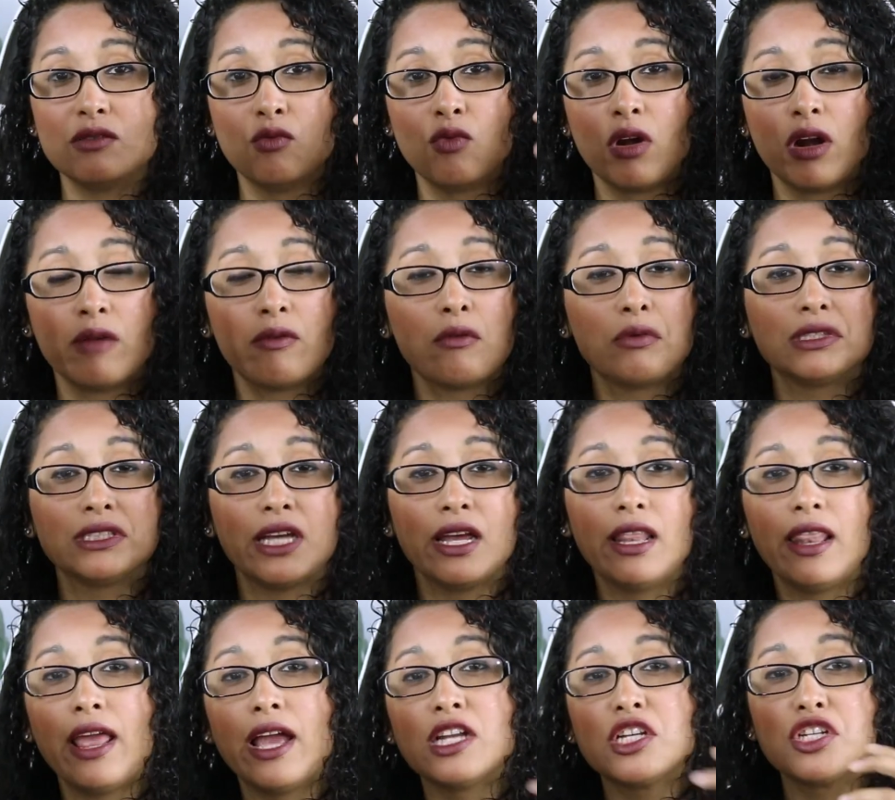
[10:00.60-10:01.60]
whatever we say
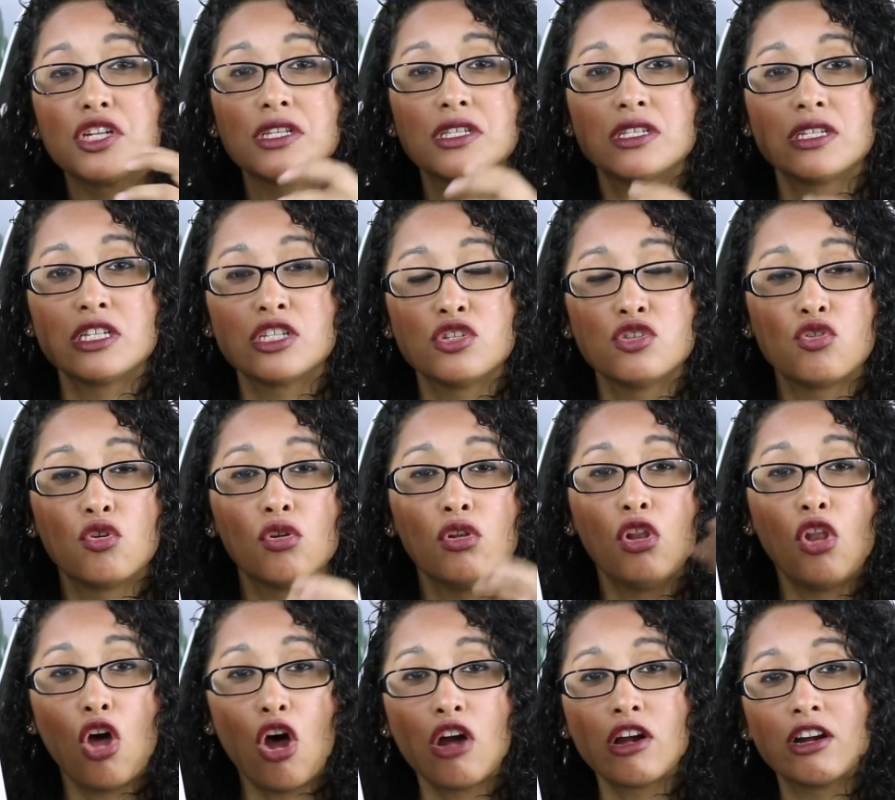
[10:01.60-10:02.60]
in legends is no
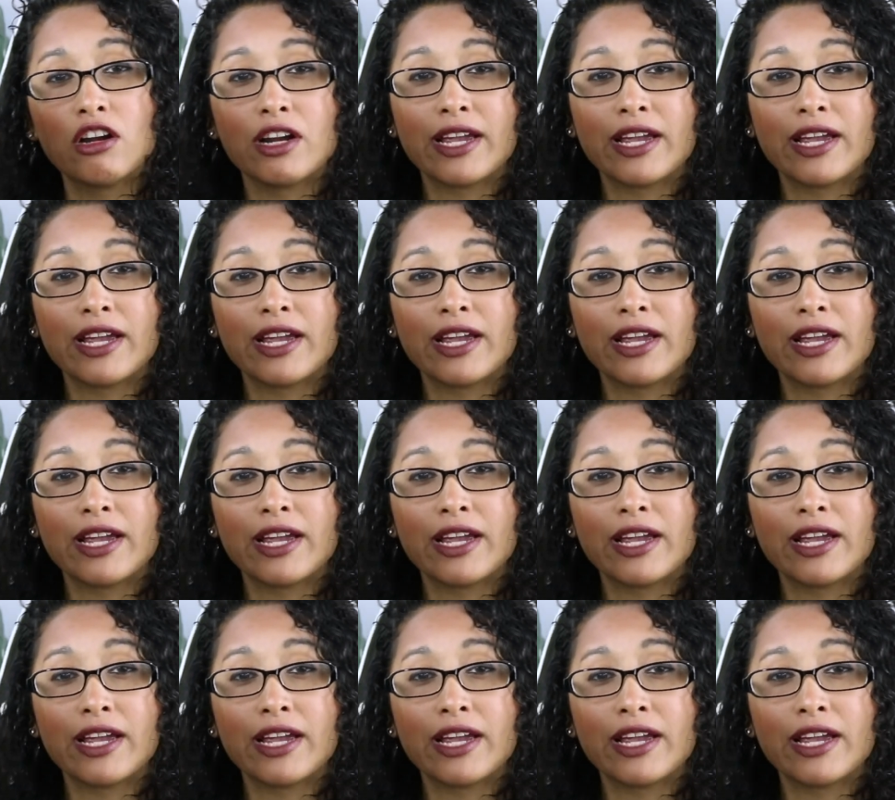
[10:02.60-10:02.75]
longer